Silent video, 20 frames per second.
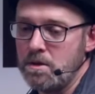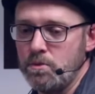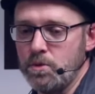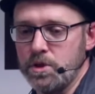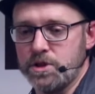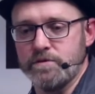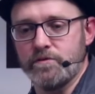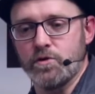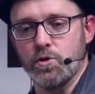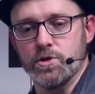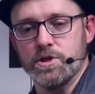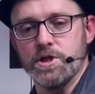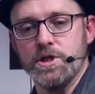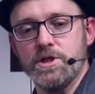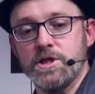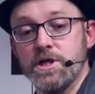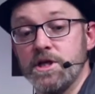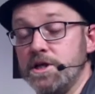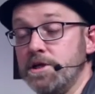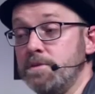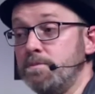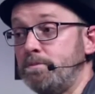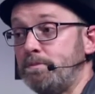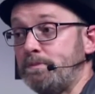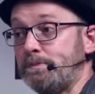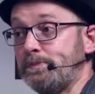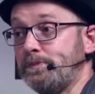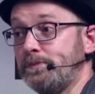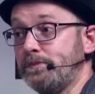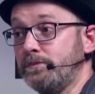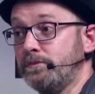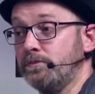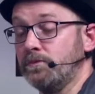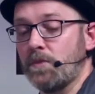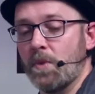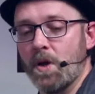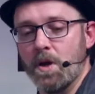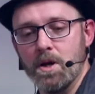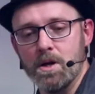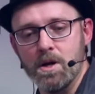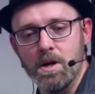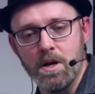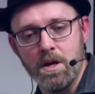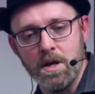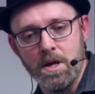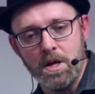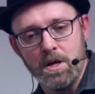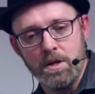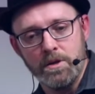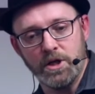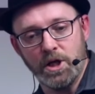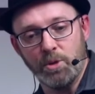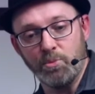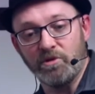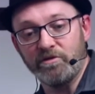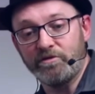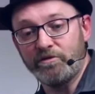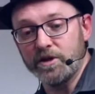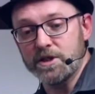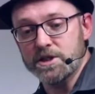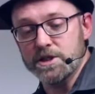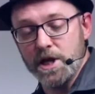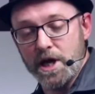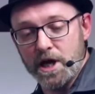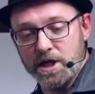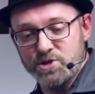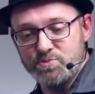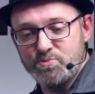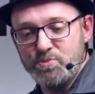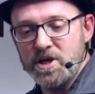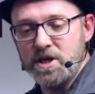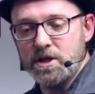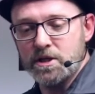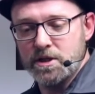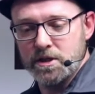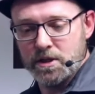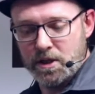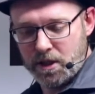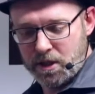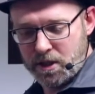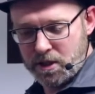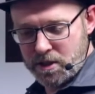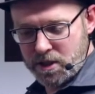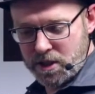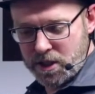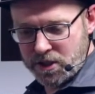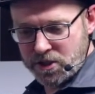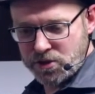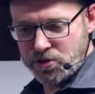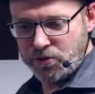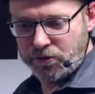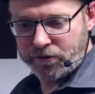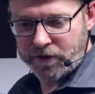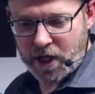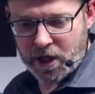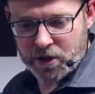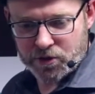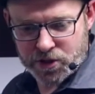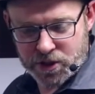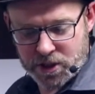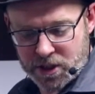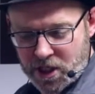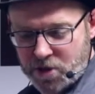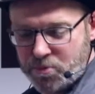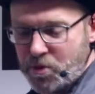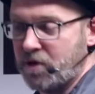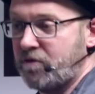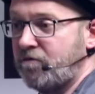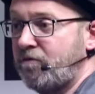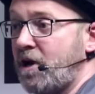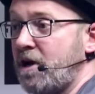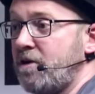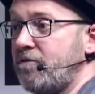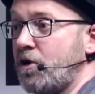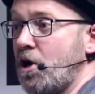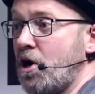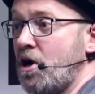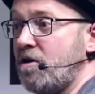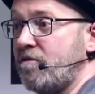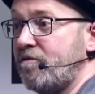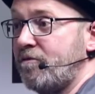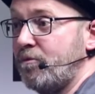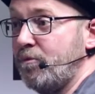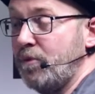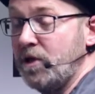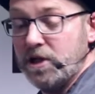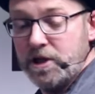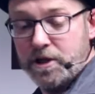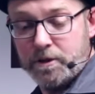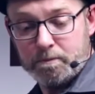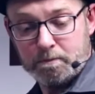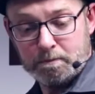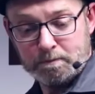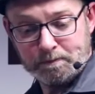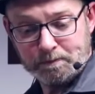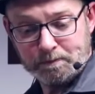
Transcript: which of course it did. Right? The number of fixed lines peaked in the year 2000 at about 5.5 million.